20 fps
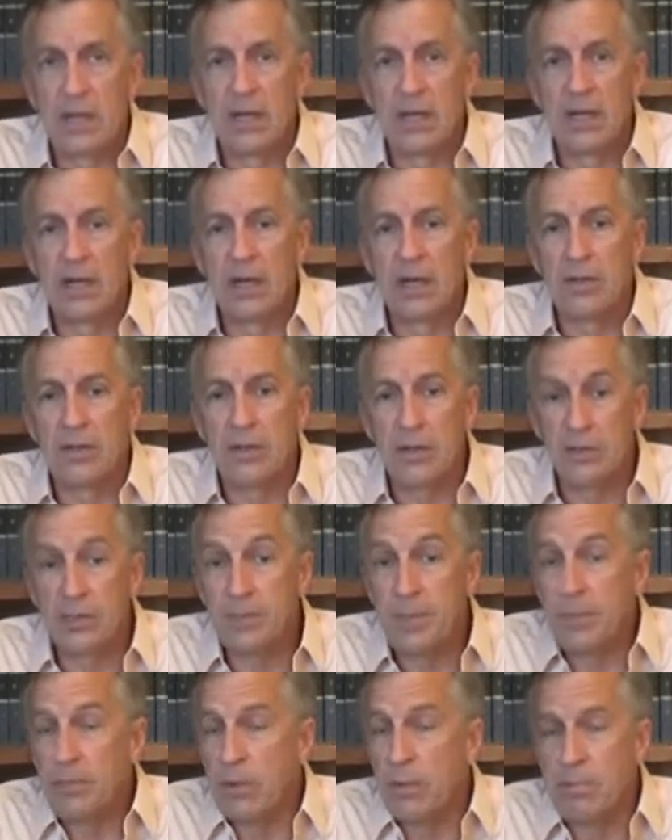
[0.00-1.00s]
Those
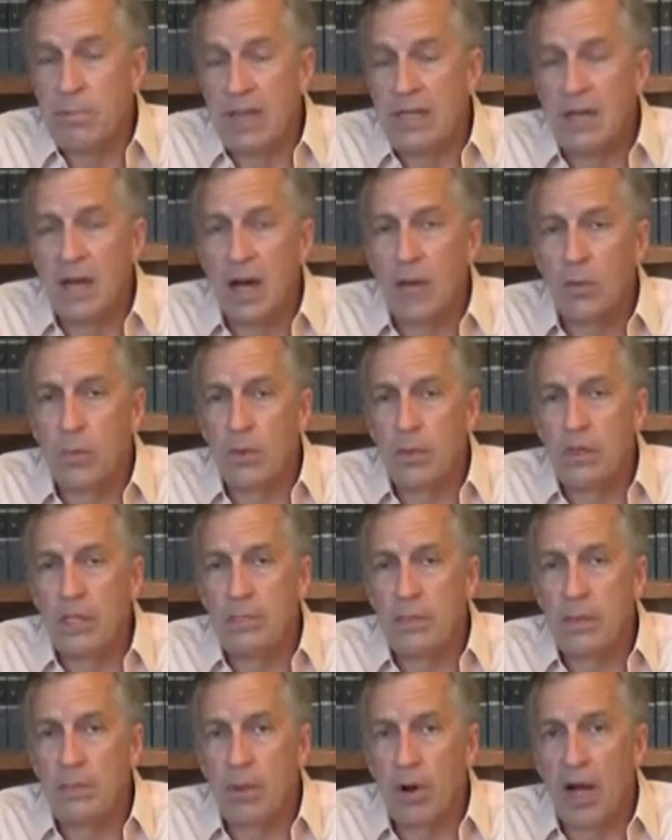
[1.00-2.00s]
people may not really
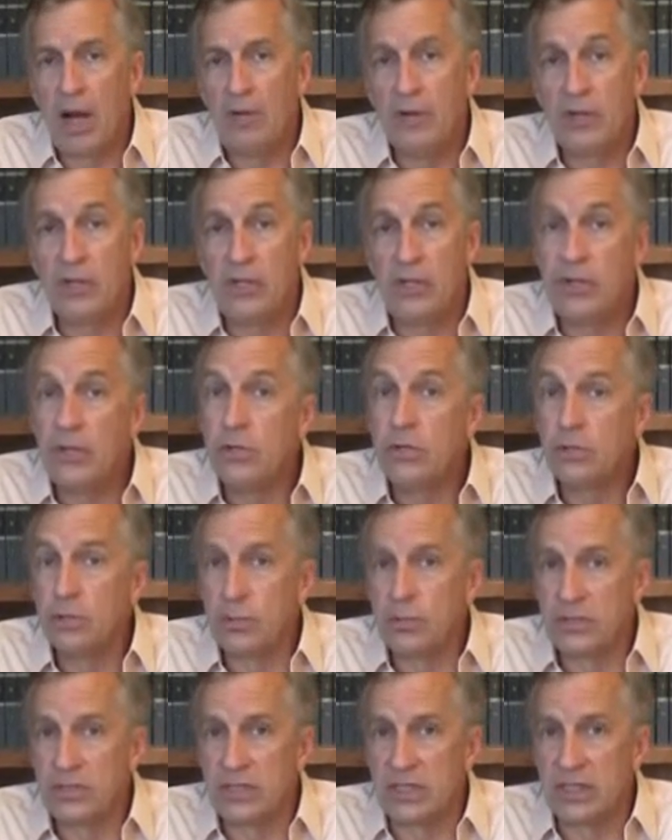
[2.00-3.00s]
be proud in the
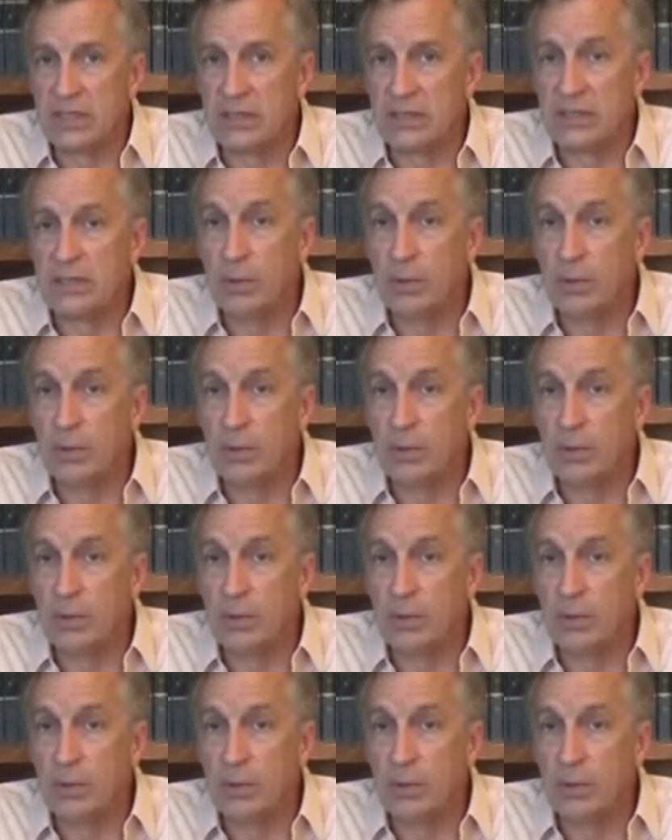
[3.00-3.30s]
usual sense.